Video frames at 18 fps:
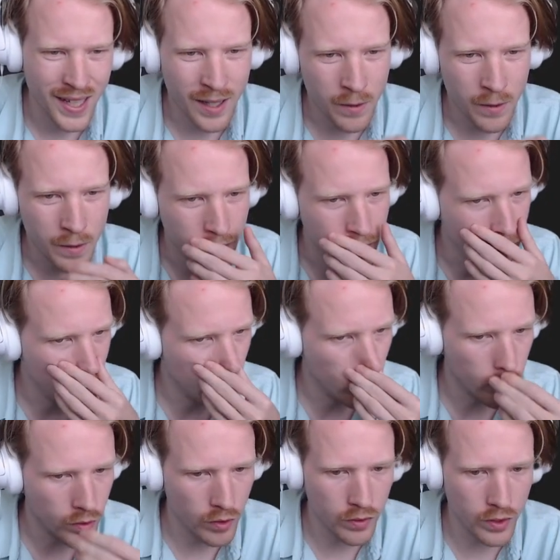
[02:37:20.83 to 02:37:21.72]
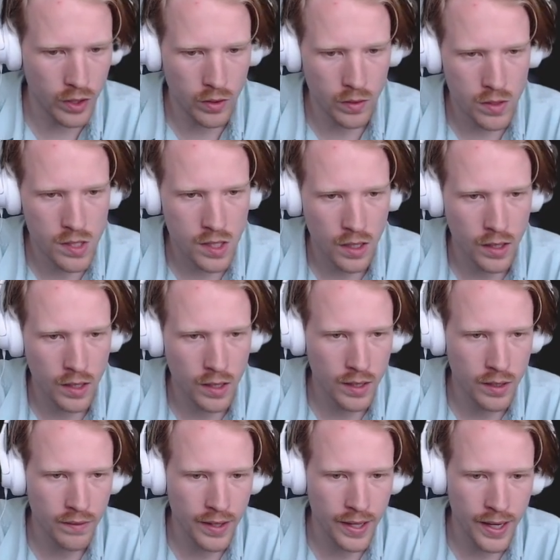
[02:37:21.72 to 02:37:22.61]
I don't need an overview, so I'm gonna
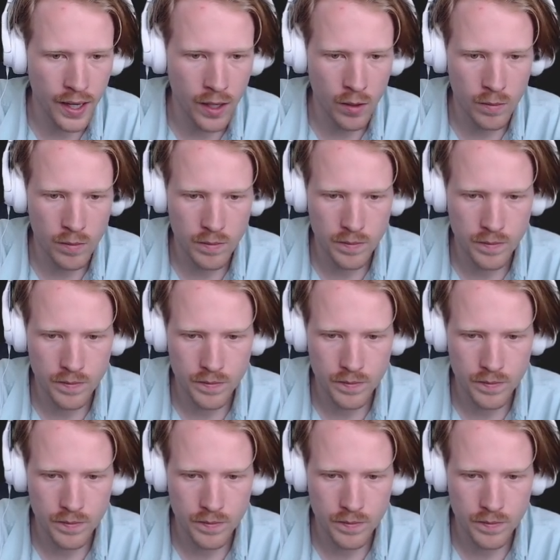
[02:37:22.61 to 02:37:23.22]
leave that out.